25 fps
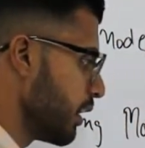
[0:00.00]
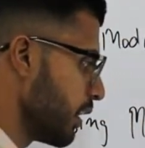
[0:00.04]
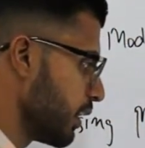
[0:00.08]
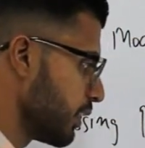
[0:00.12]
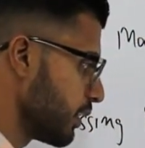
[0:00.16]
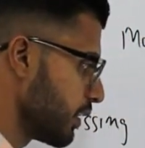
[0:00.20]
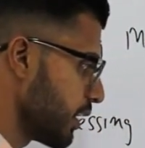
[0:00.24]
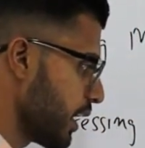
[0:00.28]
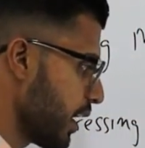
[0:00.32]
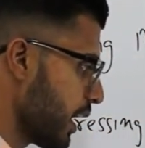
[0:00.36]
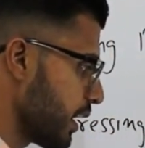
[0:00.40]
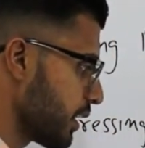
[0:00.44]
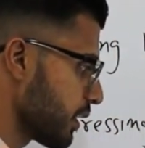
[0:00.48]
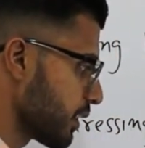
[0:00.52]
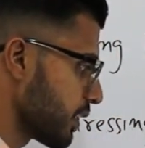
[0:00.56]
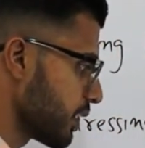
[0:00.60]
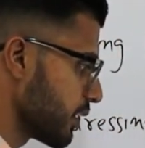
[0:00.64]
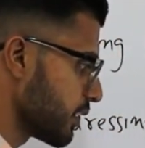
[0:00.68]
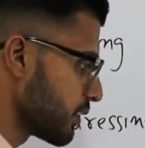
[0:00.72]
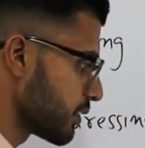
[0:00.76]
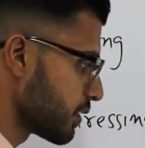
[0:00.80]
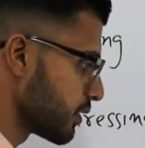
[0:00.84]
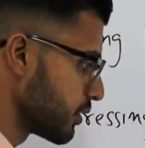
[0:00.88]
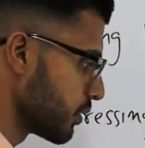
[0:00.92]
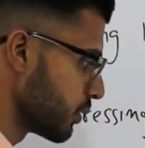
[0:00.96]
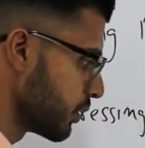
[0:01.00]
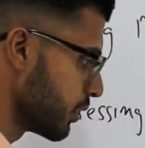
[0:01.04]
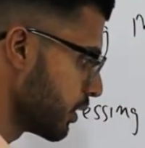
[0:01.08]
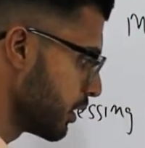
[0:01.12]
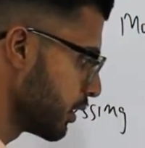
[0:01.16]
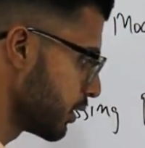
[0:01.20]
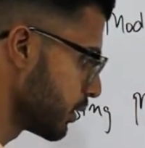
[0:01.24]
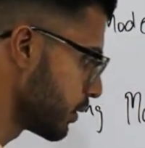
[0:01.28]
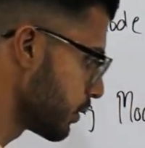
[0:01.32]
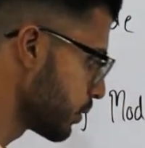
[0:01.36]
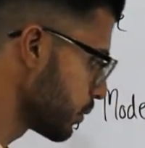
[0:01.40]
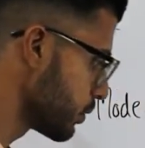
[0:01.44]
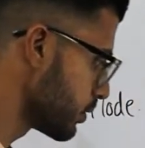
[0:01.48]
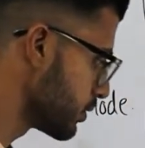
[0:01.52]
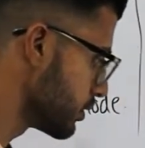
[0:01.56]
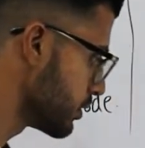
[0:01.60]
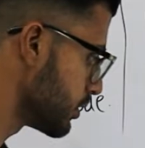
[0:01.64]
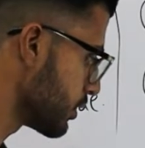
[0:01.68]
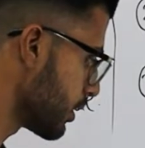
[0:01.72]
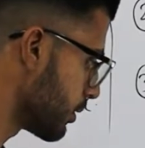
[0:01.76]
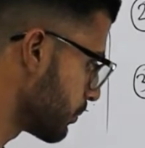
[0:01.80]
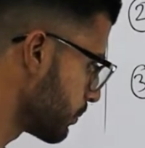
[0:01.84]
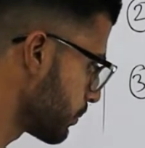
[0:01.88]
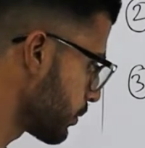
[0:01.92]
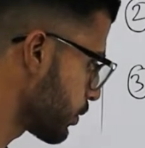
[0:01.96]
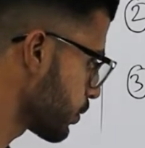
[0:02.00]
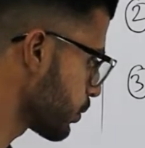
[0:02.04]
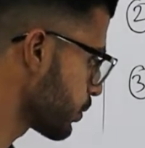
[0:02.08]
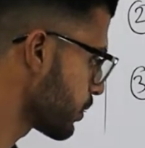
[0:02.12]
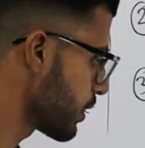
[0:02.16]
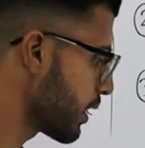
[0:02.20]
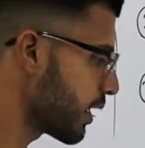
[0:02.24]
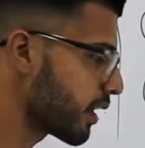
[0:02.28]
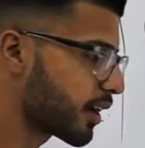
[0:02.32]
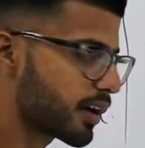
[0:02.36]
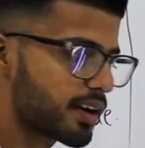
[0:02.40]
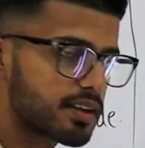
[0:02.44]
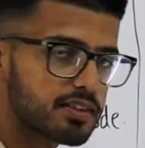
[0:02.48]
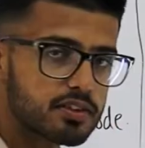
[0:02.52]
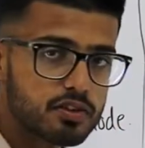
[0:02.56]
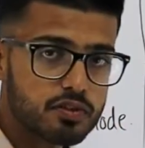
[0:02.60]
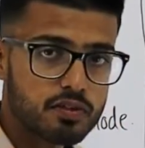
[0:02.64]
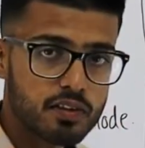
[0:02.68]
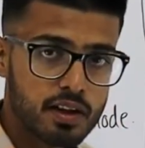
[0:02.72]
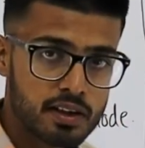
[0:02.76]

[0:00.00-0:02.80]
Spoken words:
In that case, you need to jump to the address